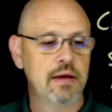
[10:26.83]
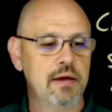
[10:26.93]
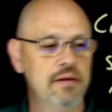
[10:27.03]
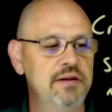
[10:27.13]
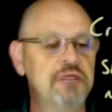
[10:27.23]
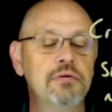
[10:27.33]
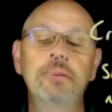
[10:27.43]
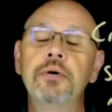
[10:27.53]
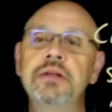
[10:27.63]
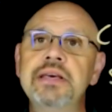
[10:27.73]
that you
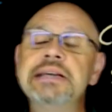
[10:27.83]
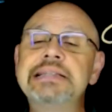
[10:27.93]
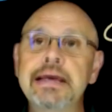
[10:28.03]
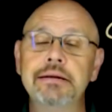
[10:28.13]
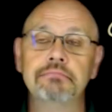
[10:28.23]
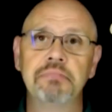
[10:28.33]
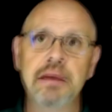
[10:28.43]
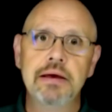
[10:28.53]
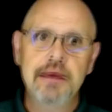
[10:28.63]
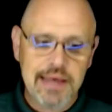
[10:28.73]
would put these in.
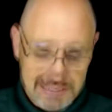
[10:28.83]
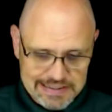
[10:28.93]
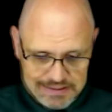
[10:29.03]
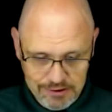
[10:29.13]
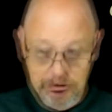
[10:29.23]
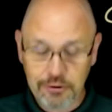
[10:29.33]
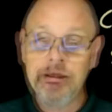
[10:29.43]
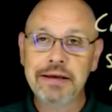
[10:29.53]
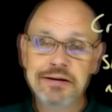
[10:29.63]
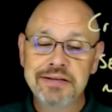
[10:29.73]
It's
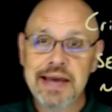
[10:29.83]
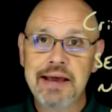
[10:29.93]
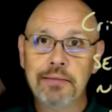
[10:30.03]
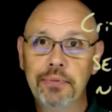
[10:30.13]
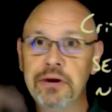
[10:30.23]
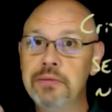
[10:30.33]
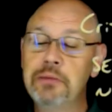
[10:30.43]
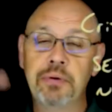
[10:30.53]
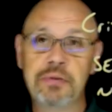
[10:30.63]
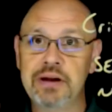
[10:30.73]
literally, you take and put them, you
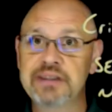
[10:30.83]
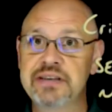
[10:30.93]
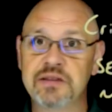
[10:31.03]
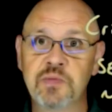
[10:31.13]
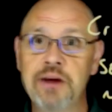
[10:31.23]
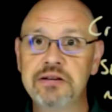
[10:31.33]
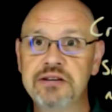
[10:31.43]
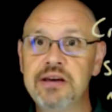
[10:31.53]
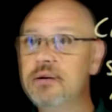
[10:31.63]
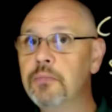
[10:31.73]
can put them on an Excel
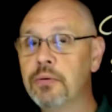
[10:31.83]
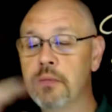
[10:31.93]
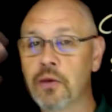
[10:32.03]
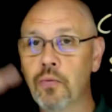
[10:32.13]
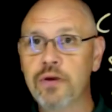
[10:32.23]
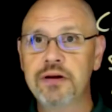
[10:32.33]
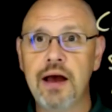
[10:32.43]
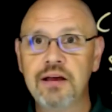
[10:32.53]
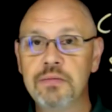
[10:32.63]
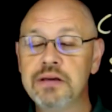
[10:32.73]
spreadsheet, you can put them on a Word
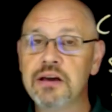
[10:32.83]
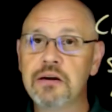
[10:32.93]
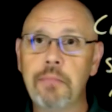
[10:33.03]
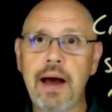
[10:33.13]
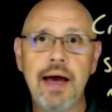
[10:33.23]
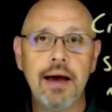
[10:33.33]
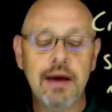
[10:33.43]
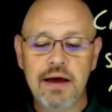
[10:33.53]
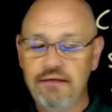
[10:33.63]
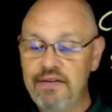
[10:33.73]
document, you can buy a
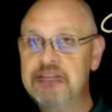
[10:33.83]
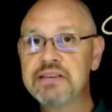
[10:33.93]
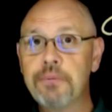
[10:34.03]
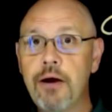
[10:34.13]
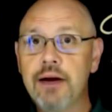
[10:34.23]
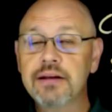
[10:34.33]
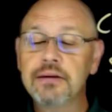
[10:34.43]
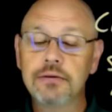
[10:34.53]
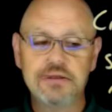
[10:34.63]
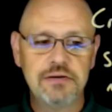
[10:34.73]
fancy product
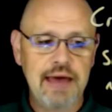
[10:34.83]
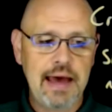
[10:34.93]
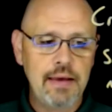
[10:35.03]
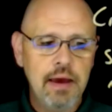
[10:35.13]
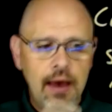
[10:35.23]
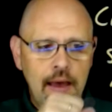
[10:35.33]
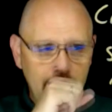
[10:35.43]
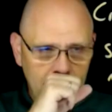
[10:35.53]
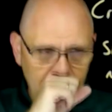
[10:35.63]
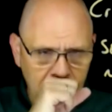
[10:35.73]
that'll do that.
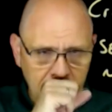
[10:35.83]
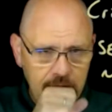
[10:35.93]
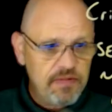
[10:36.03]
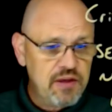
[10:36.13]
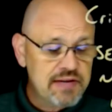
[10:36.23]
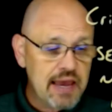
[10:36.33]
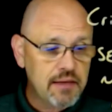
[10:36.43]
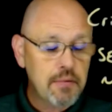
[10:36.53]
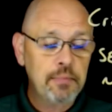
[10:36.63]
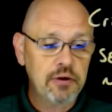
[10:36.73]
You take
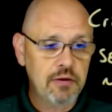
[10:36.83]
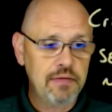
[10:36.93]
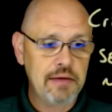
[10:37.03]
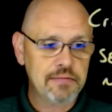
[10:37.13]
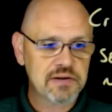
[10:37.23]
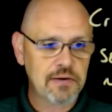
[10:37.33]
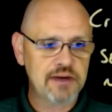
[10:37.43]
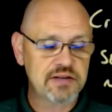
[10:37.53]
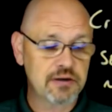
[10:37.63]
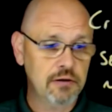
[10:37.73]
them and put them on that risk
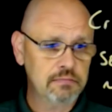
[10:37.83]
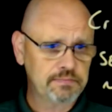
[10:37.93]
register,